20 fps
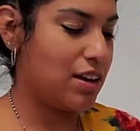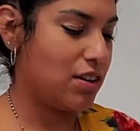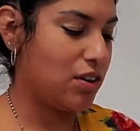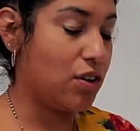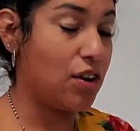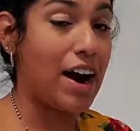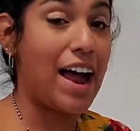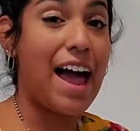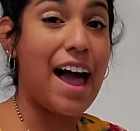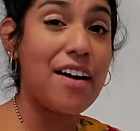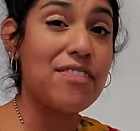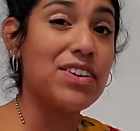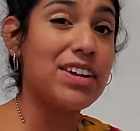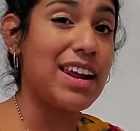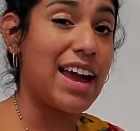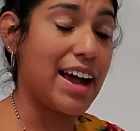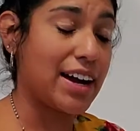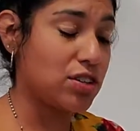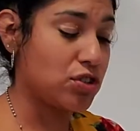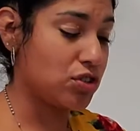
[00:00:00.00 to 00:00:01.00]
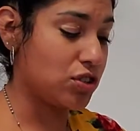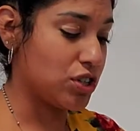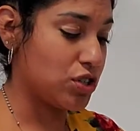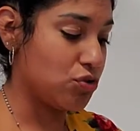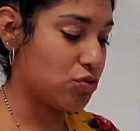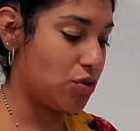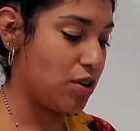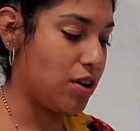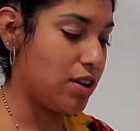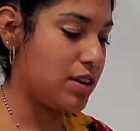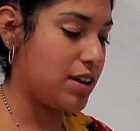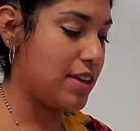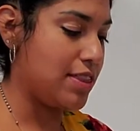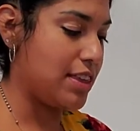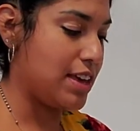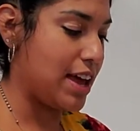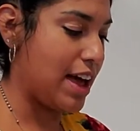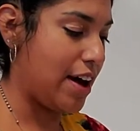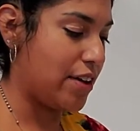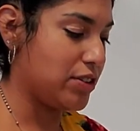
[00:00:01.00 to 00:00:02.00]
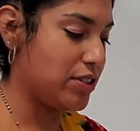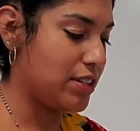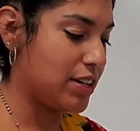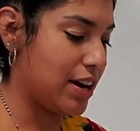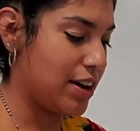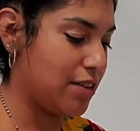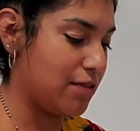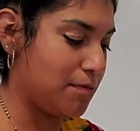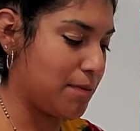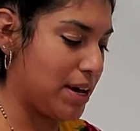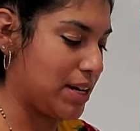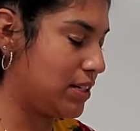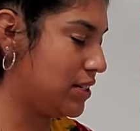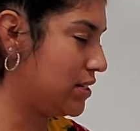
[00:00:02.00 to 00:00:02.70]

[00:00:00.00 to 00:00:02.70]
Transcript: or I haven't actually drawn the outside of my